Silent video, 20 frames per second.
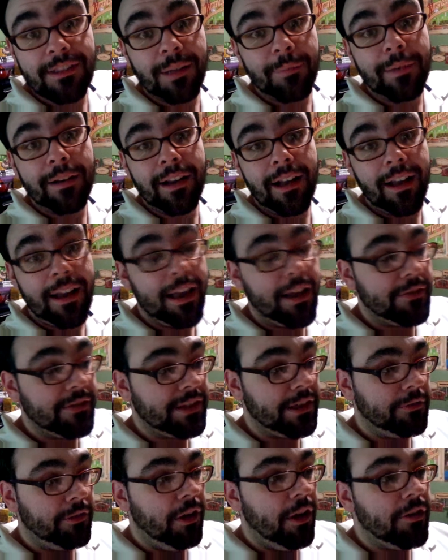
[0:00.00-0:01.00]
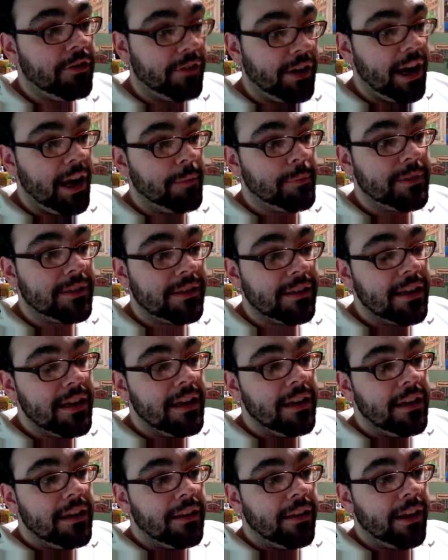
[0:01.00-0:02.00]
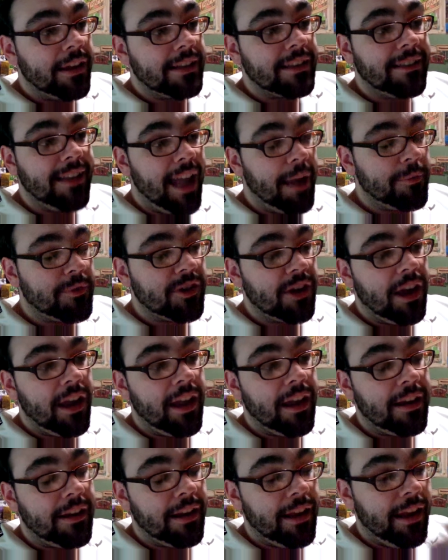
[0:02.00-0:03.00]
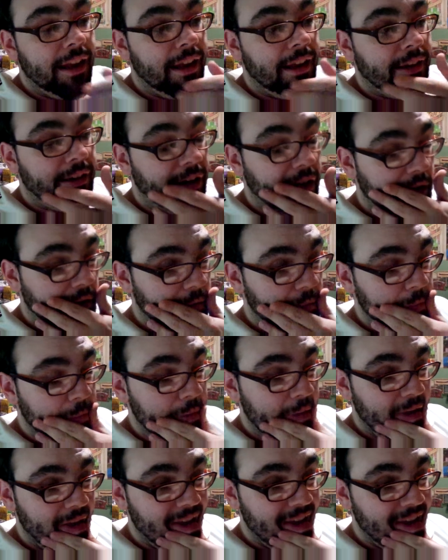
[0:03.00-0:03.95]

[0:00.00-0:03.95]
I mean, I have several other apps like Snapchat and